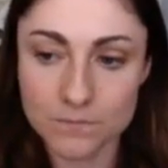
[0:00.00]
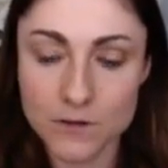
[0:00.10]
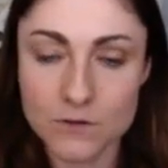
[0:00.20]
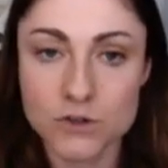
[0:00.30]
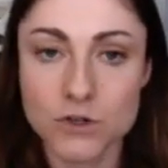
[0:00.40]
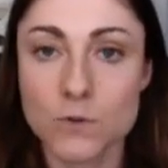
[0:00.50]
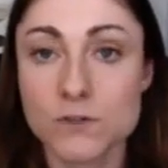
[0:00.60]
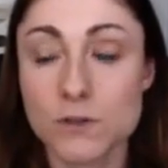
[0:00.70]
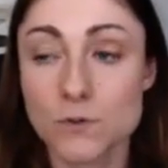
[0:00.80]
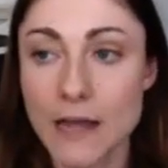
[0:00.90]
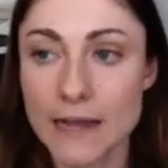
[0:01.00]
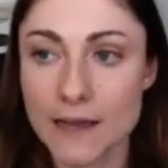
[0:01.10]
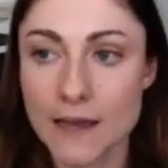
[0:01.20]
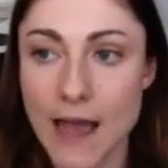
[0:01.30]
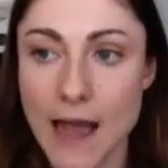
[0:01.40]
shows you like
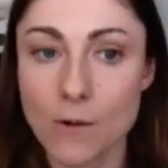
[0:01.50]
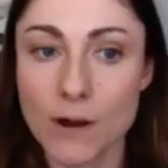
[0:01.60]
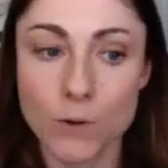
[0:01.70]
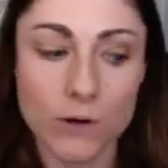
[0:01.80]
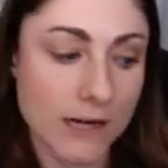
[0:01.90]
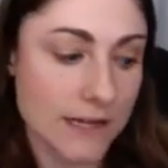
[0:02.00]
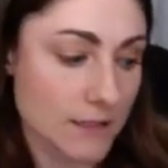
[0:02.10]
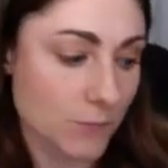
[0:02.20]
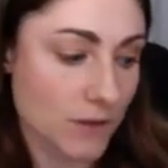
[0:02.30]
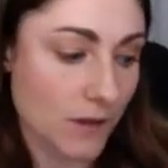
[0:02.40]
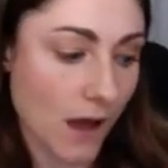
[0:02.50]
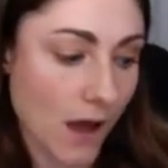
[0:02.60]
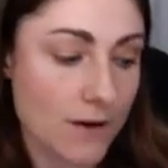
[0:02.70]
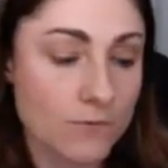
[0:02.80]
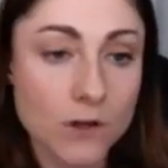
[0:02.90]
how I organize it with the
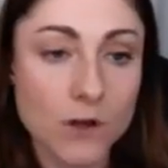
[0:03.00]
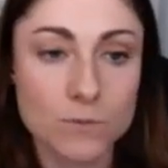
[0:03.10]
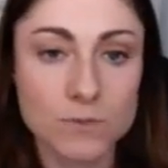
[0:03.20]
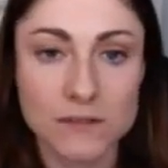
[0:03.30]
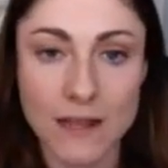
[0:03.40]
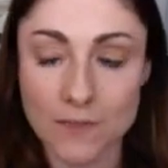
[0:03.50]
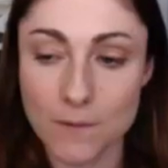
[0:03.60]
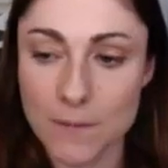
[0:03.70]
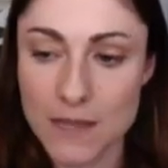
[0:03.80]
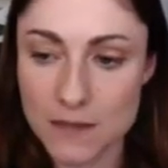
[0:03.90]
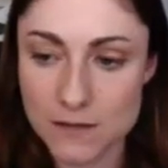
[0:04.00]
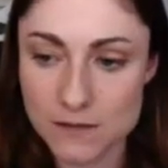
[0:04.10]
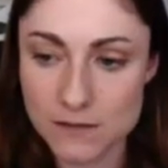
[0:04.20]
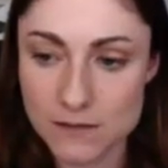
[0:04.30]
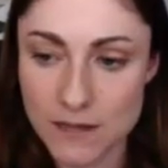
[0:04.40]
envelopes and the
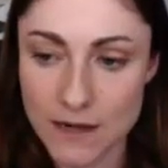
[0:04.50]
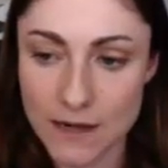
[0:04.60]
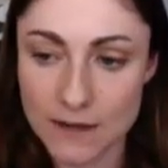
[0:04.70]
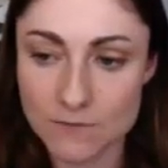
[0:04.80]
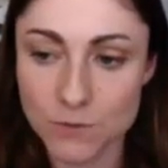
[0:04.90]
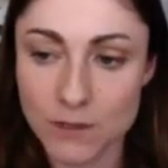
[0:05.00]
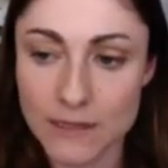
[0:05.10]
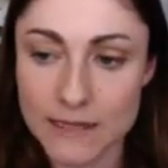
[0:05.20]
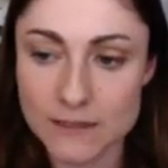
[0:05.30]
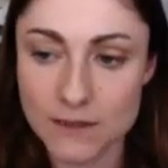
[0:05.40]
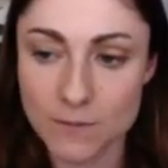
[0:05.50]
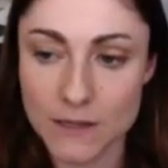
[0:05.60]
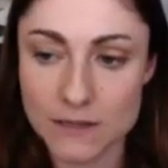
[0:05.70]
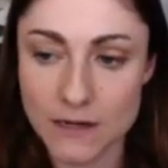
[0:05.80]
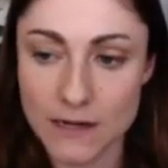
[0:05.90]
bins, and it gives you a link to the
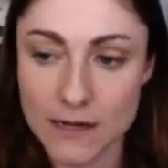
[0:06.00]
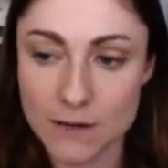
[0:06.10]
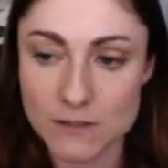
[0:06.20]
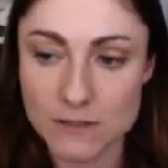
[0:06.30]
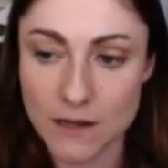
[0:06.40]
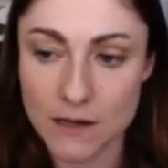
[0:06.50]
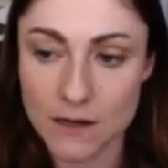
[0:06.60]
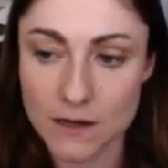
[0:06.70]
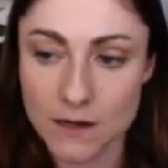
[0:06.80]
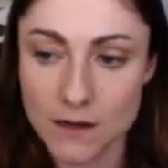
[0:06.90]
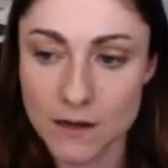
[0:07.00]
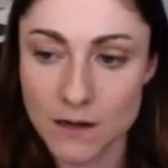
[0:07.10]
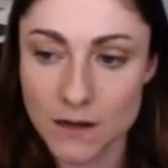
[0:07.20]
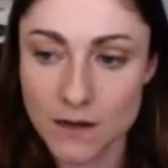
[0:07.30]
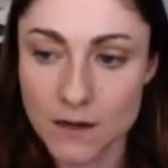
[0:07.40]
bins on Amazon.
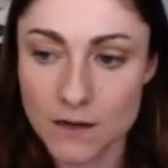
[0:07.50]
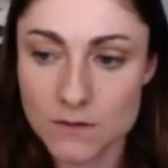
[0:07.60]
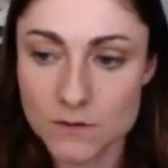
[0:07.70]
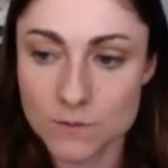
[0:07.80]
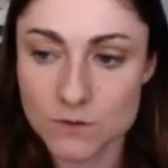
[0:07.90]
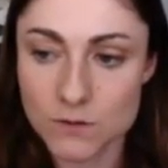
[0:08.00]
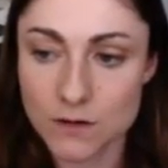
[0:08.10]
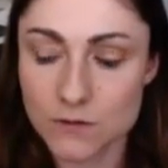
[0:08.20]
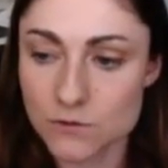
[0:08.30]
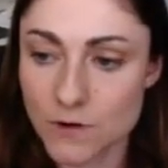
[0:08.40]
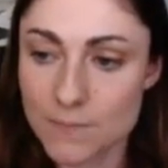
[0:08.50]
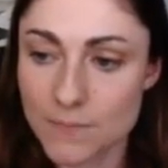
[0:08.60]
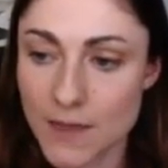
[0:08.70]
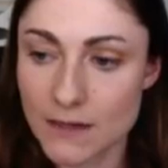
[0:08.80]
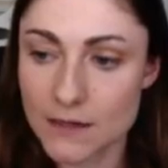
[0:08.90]
So I'm just gonna drop
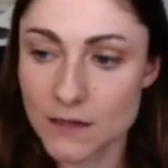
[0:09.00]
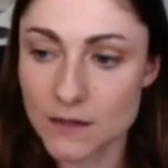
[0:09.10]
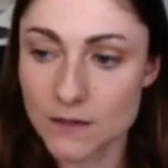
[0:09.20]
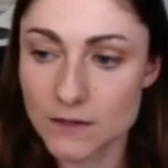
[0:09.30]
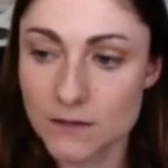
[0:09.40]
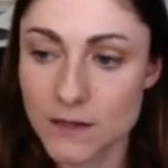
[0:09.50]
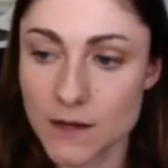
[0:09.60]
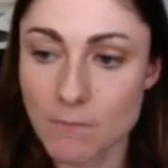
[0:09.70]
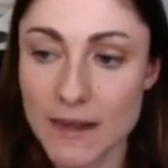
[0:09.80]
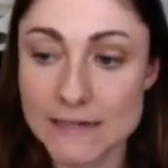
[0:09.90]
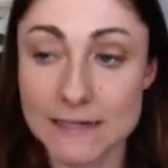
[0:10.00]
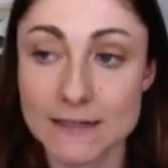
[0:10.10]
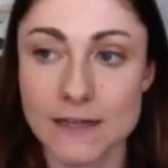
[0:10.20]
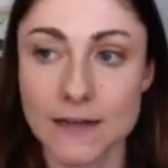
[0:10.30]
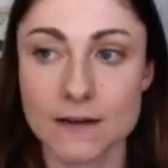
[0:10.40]
that here. It might take a
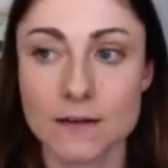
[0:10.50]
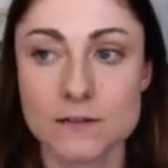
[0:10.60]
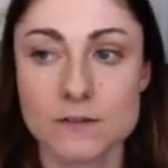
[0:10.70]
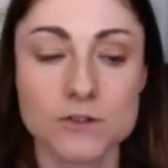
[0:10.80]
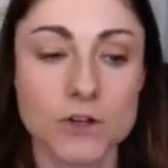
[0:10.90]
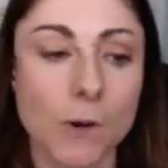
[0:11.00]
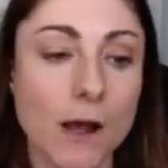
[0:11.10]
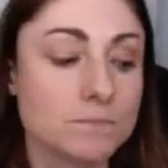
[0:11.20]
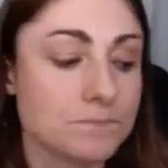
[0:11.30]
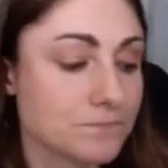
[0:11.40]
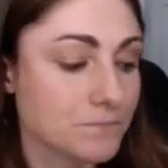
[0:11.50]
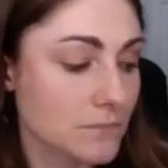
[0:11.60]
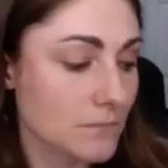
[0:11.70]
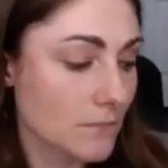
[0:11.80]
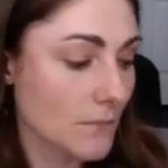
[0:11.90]
second to show up.
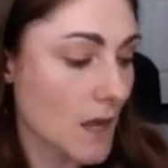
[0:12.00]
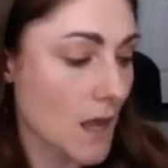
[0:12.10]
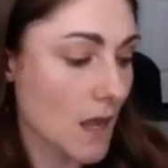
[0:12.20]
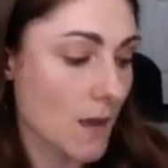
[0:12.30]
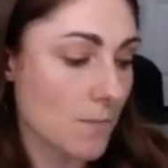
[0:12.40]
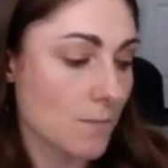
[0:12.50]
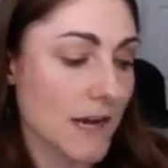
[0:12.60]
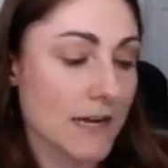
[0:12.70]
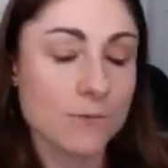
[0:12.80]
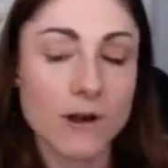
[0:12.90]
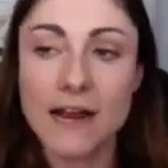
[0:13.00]
But anyway,